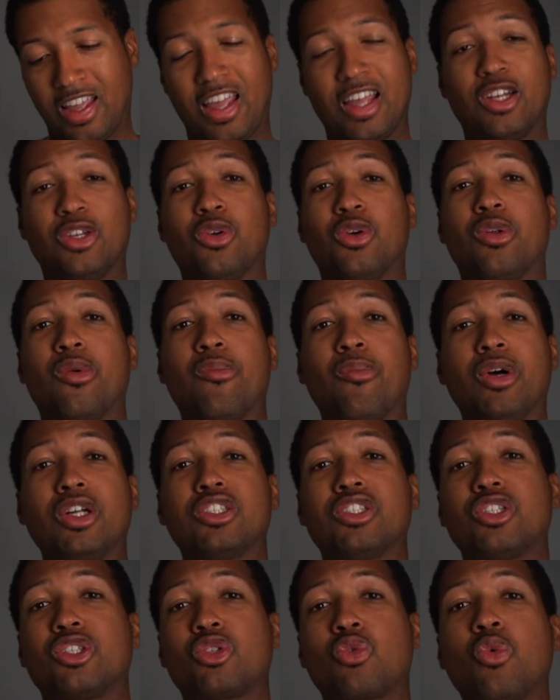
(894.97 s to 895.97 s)
and doing a
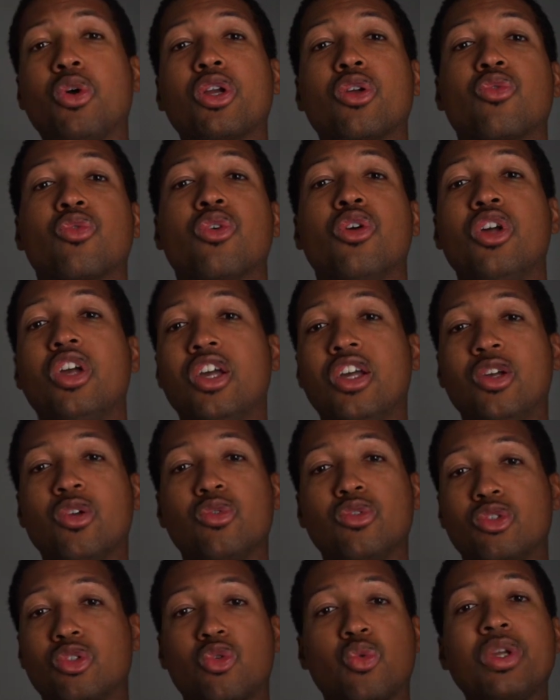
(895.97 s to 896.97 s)
bunch of Twitter,
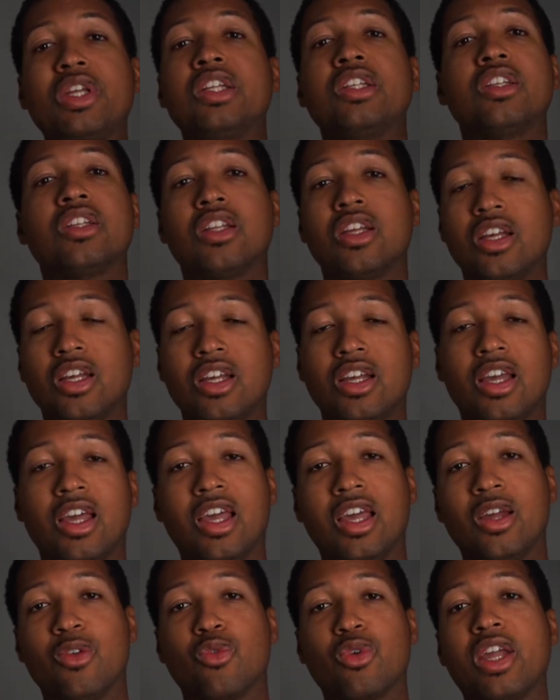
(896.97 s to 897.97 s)
tweeting
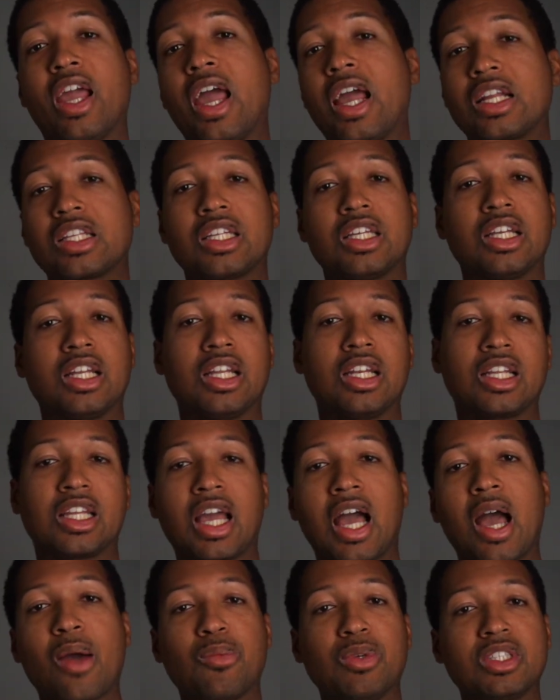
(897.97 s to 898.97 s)
and reacting and
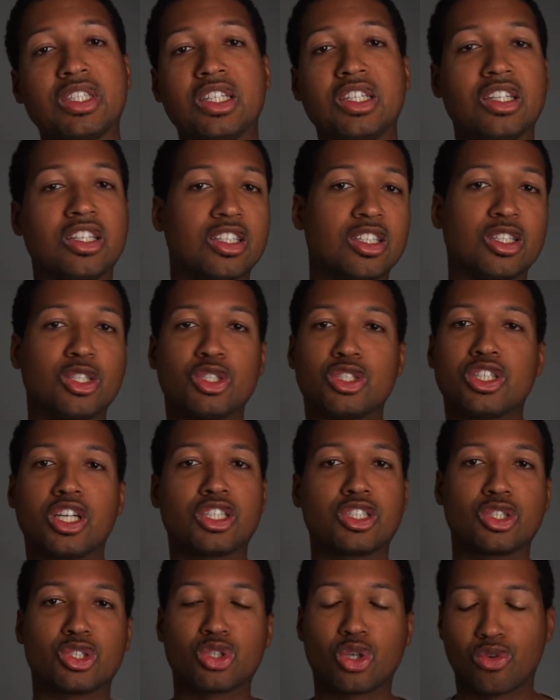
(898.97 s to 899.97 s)
commenting,
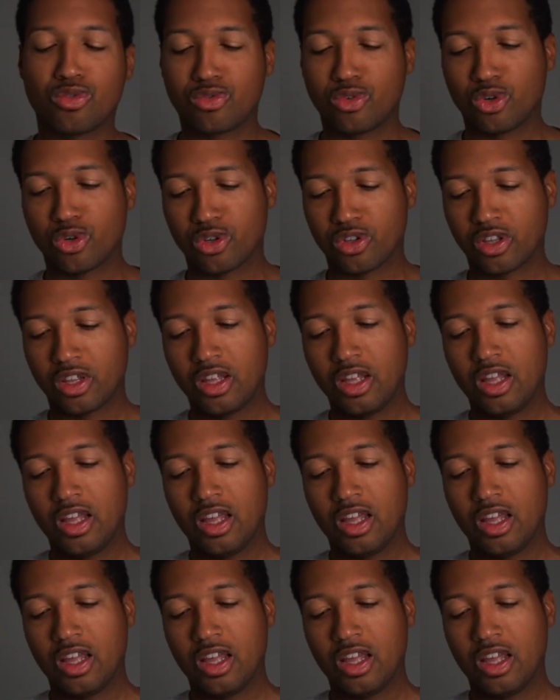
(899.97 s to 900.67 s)
such and so forth.